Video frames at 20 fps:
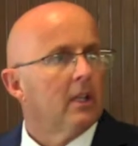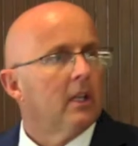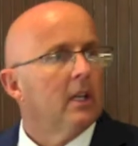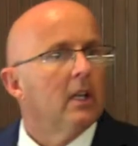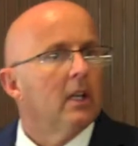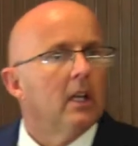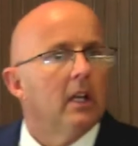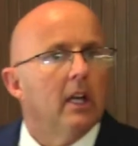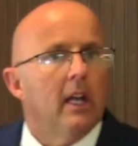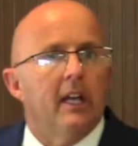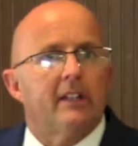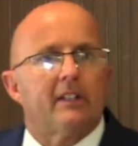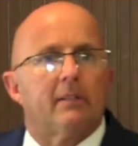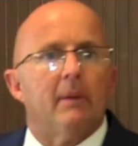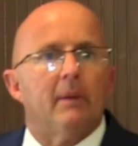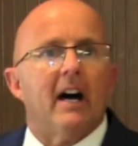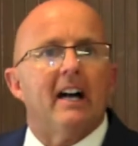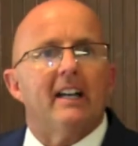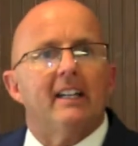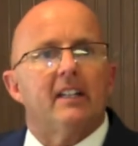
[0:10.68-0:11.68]
It's
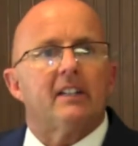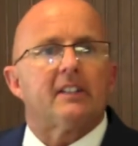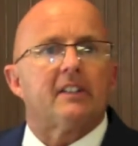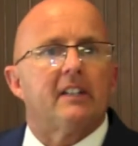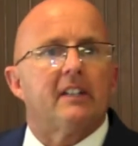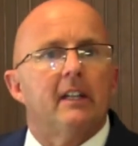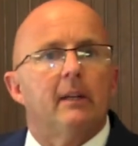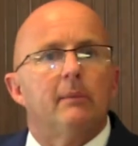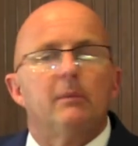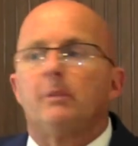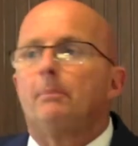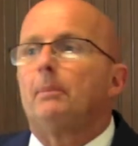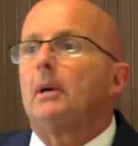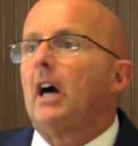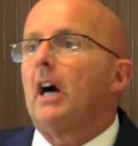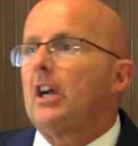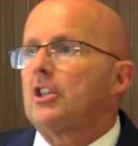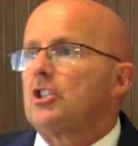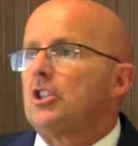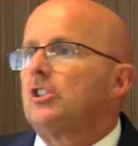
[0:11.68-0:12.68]
my esteemed
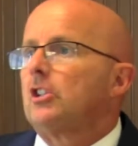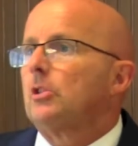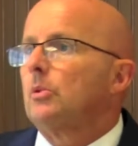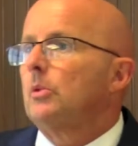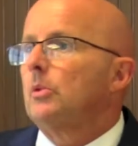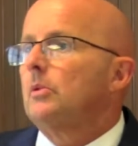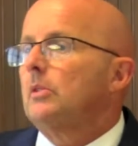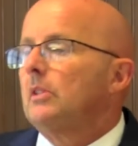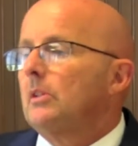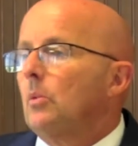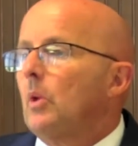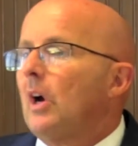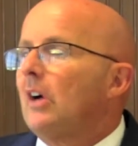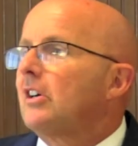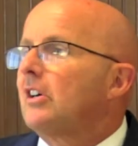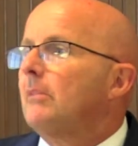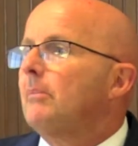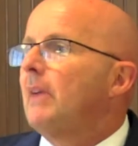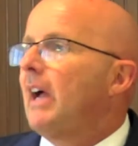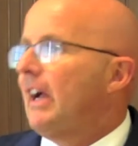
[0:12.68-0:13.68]
pleasure to
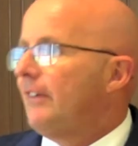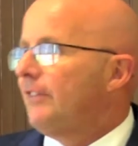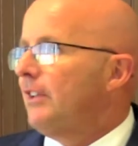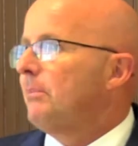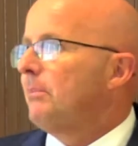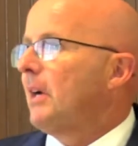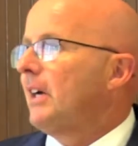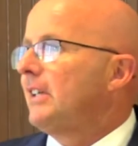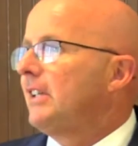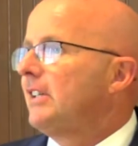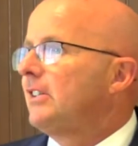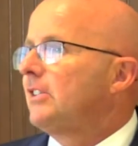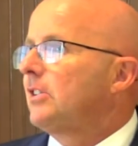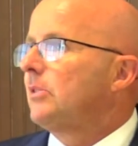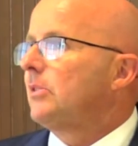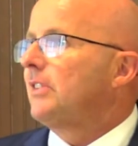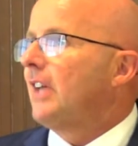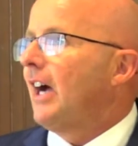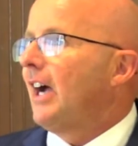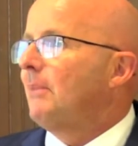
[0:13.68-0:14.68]
welcome everybody
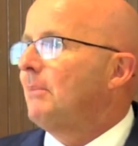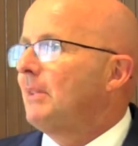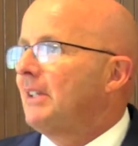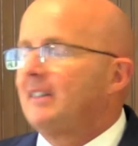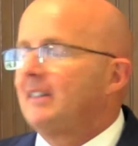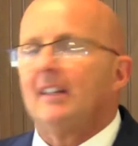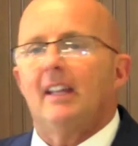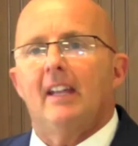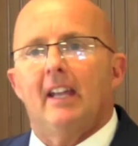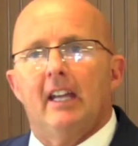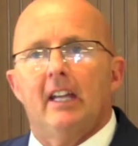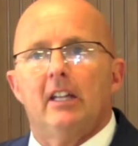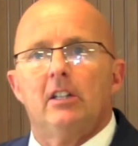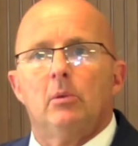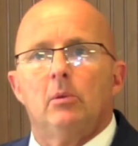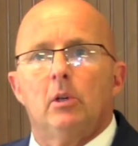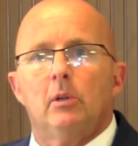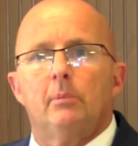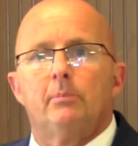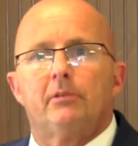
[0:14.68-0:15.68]
to Dimon's
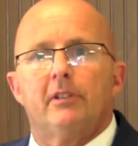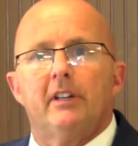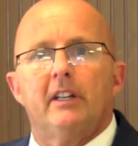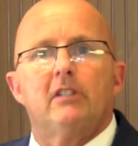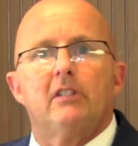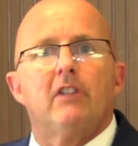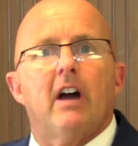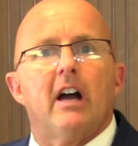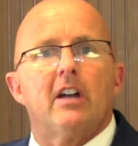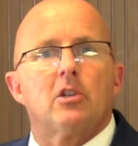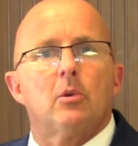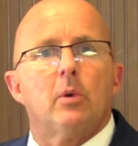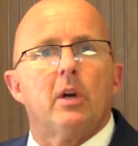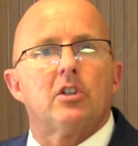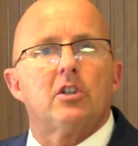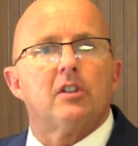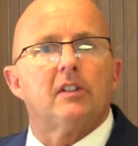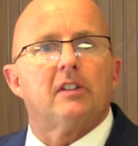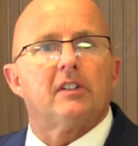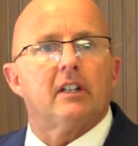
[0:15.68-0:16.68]
annual
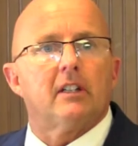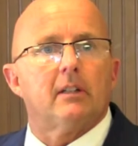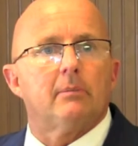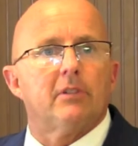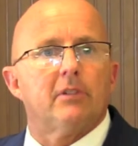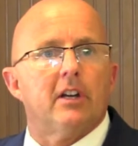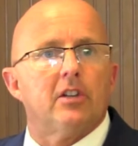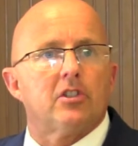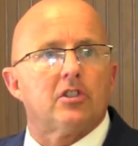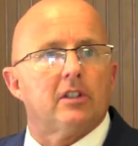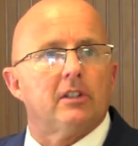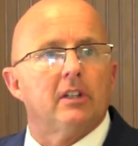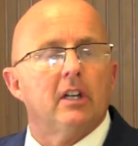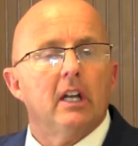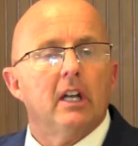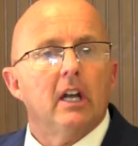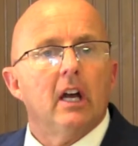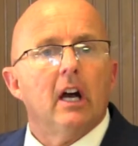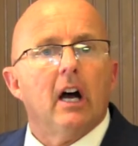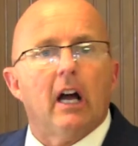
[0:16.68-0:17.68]
pre-graduation celebration.
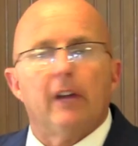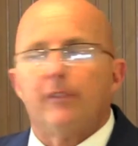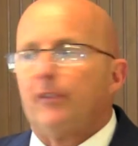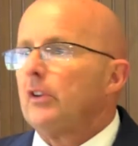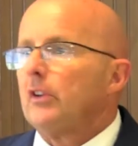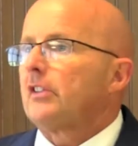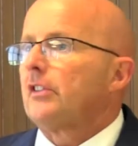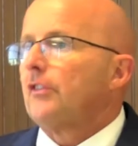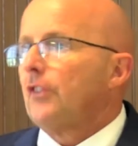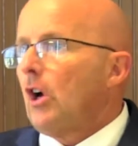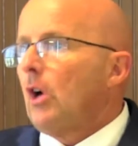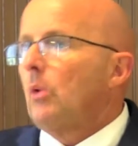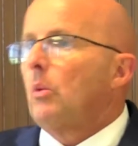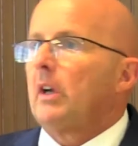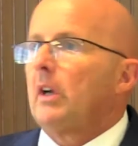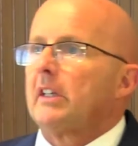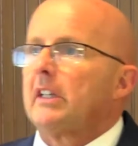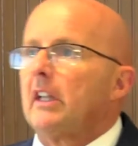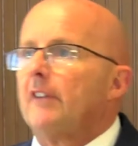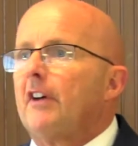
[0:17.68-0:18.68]
I first of all
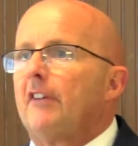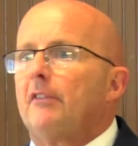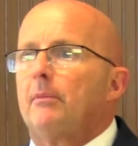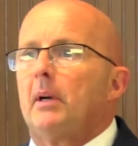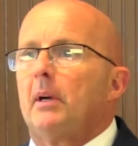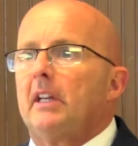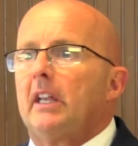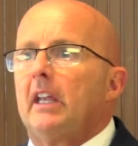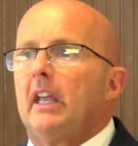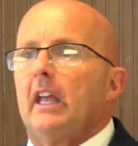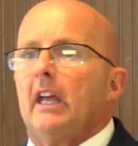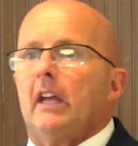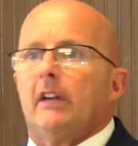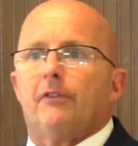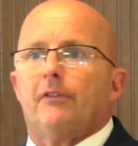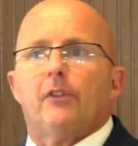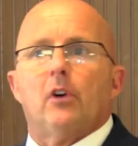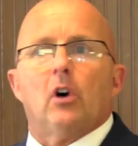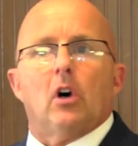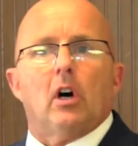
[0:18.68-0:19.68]
want to give everybody a
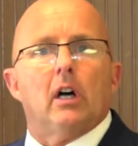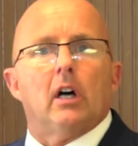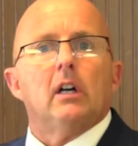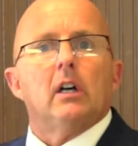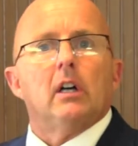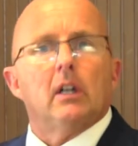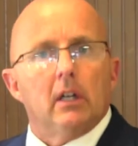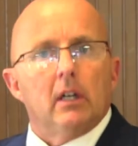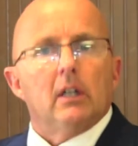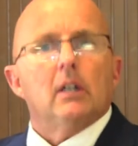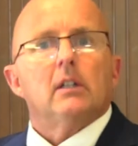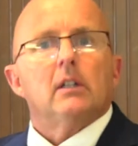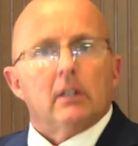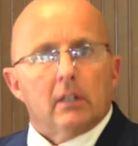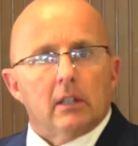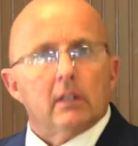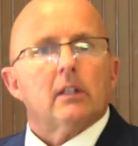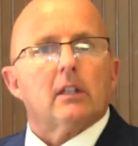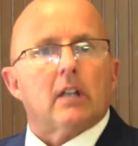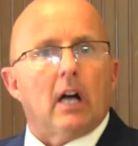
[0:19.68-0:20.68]
hand for
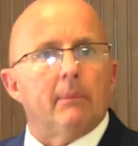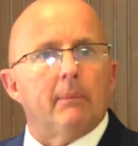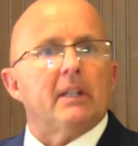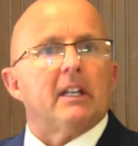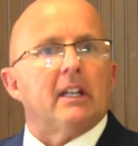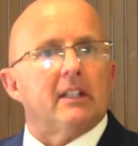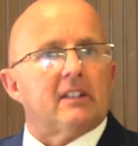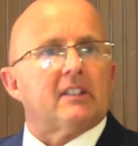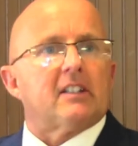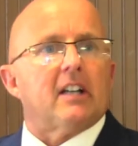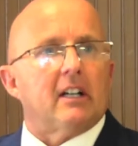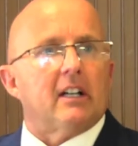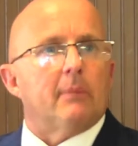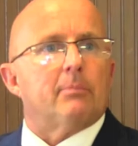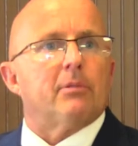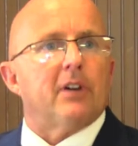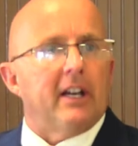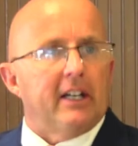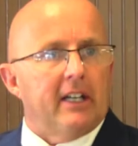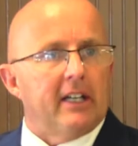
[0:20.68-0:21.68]
coming and
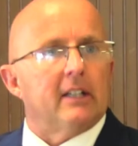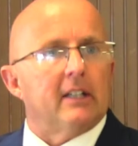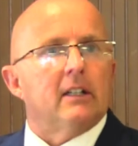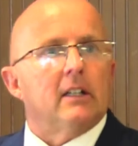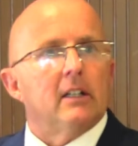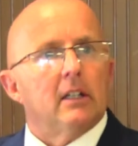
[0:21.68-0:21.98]
celebrating